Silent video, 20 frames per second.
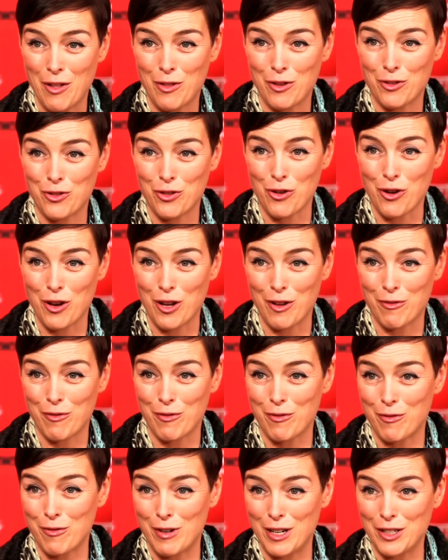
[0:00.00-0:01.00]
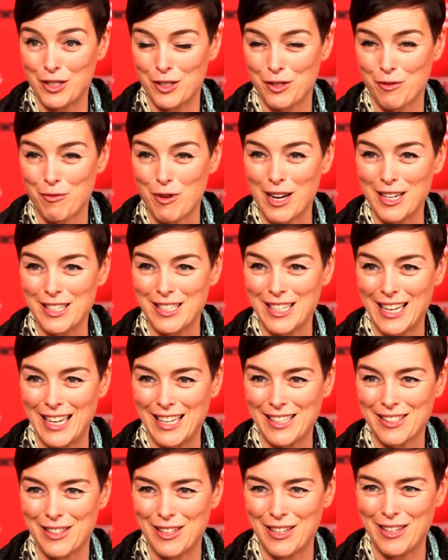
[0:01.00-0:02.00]
the joy of Richard's writing
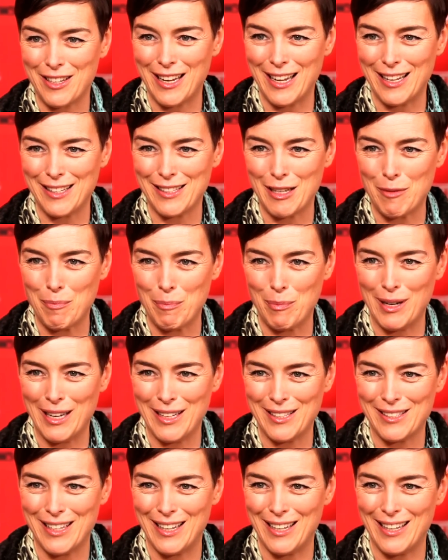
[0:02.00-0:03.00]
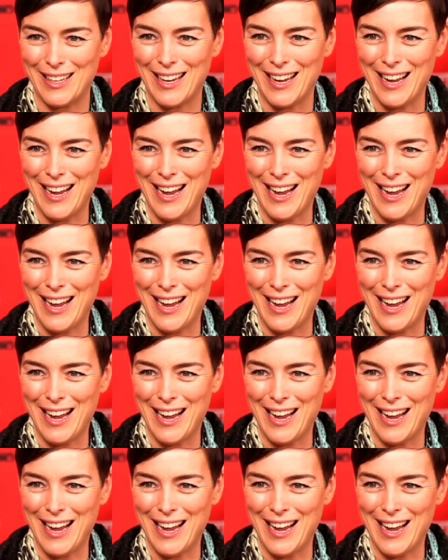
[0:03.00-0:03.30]
is that it's implicit